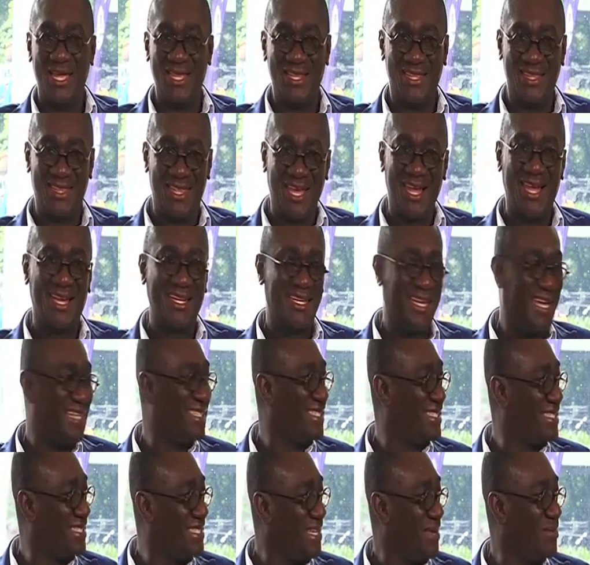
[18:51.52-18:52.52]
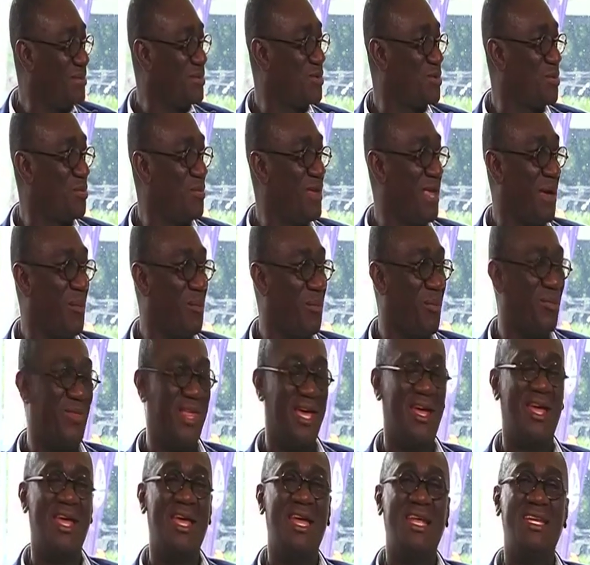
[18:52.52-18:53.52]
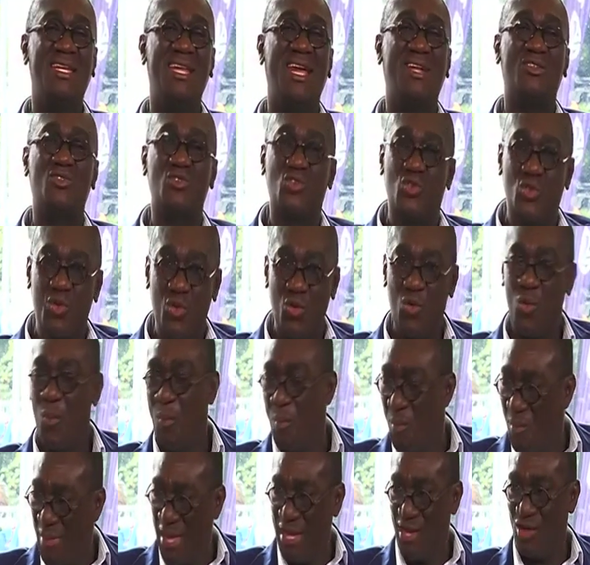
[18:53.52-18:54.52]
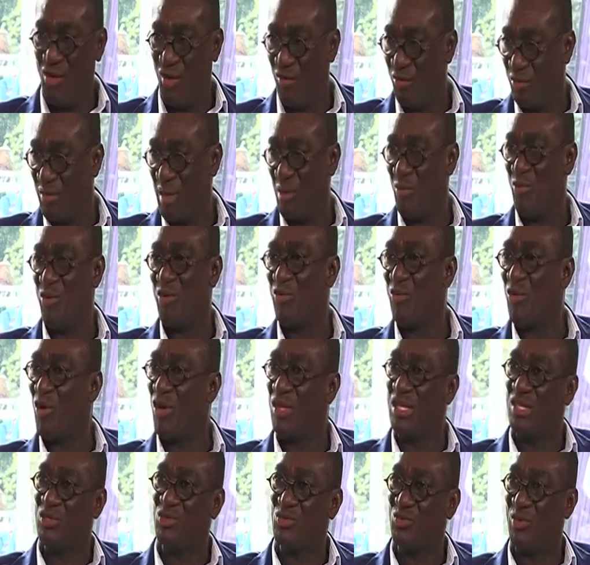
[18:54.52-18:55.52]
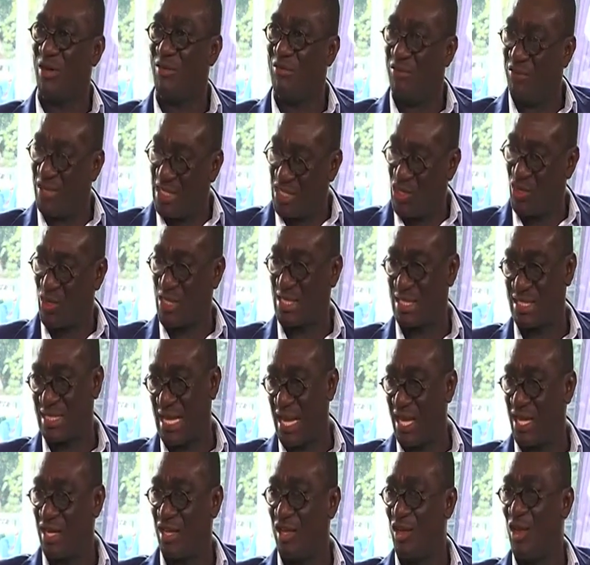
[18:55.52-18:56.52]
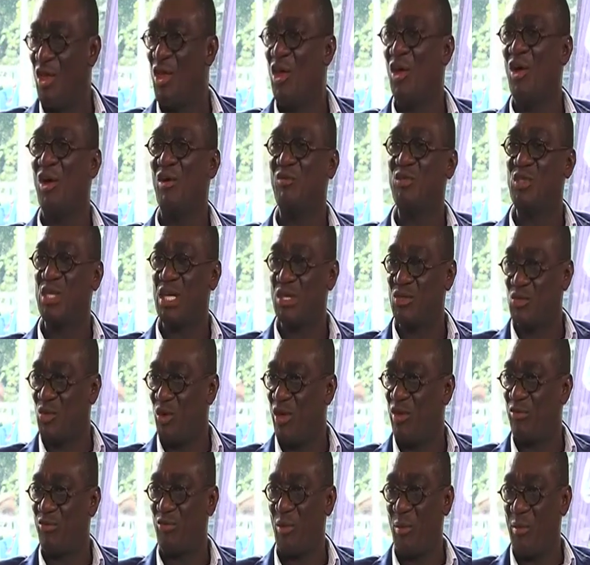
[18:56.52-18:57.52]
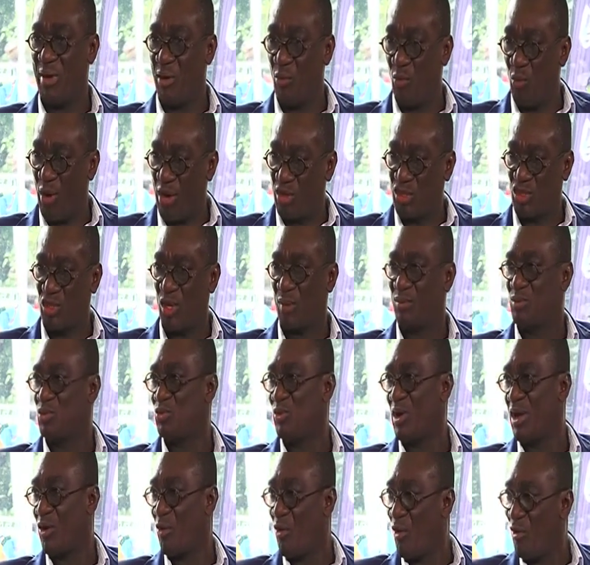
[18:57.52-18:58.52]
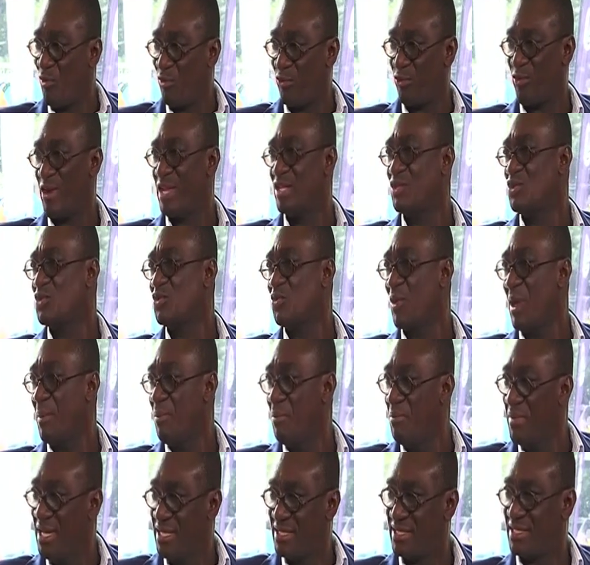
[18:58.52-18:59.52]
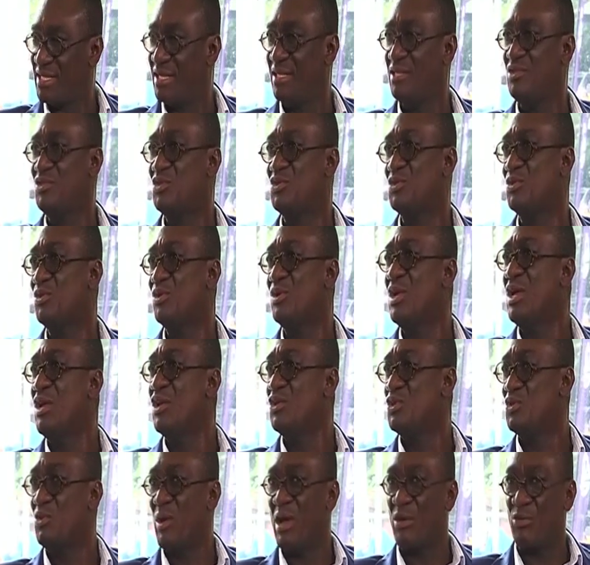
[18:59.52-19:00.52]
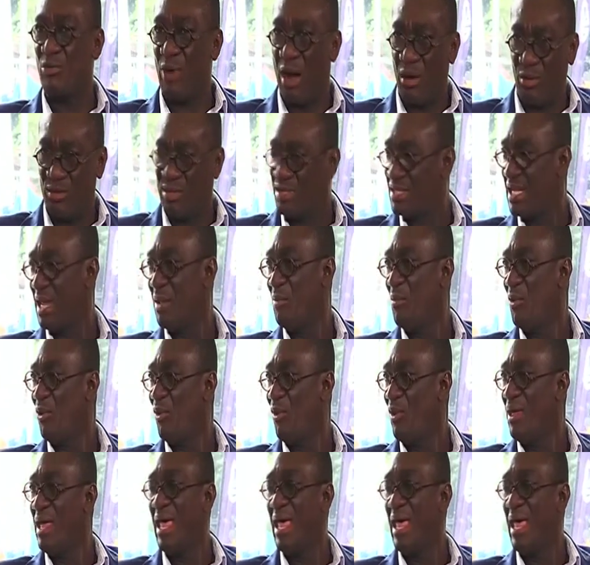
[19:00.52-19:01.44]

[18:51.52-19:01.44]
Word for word: that, that seems to be a. There, there are too many of them. We've gone into a vicious cycle of just going from a workshop to a conference to a meeting to, to a round table